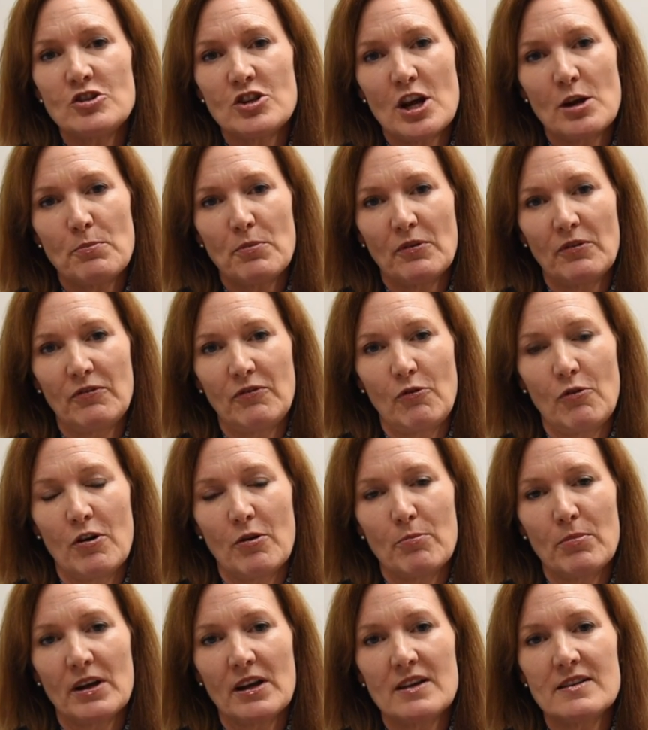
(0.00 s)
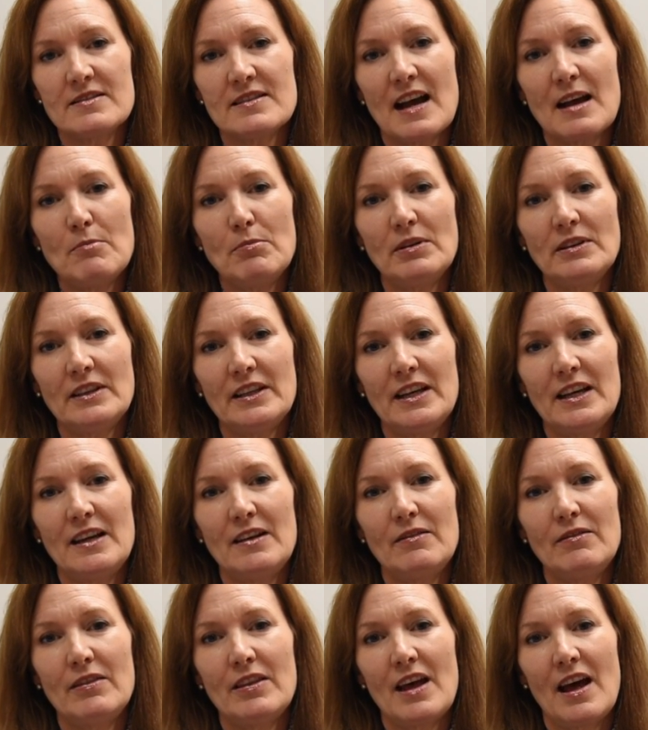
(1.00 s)
shape, or form, because I
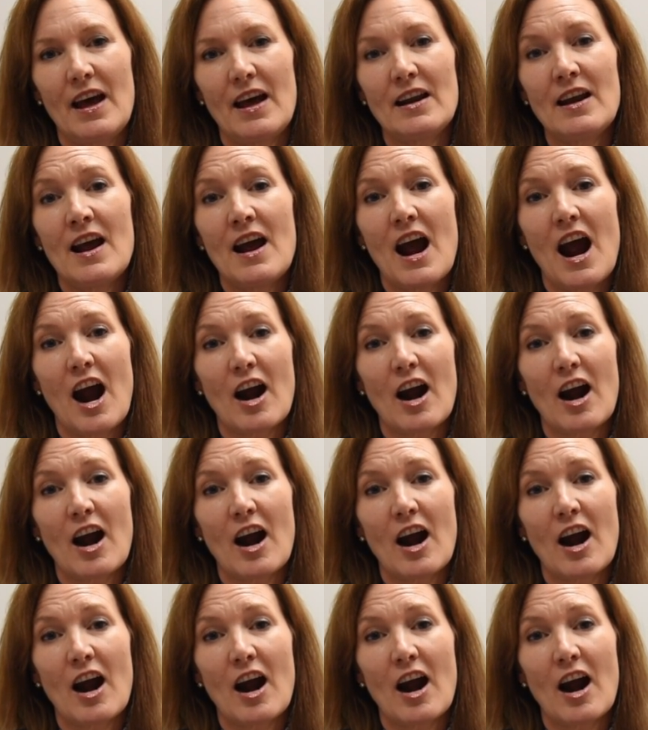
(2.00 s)
believe that